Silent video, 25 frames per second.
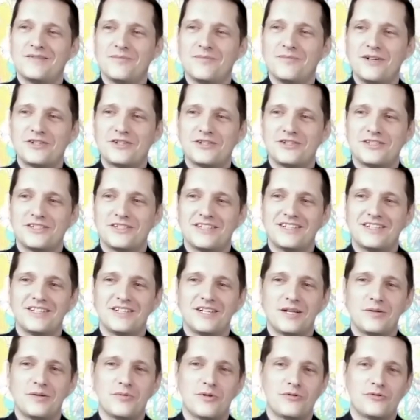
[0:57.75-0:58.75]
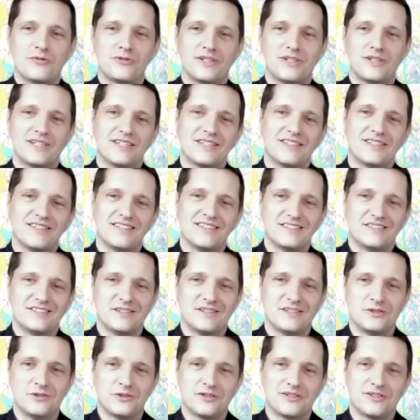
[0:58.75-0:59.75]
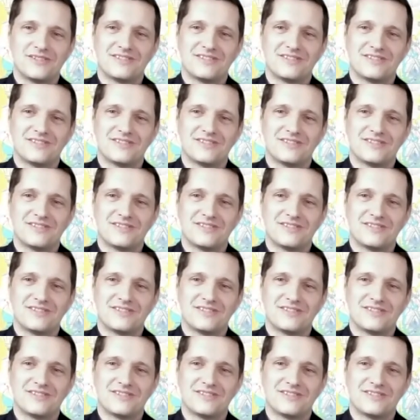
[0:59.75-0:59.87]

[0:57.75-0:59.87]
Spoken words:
mentioned in the name of the institute.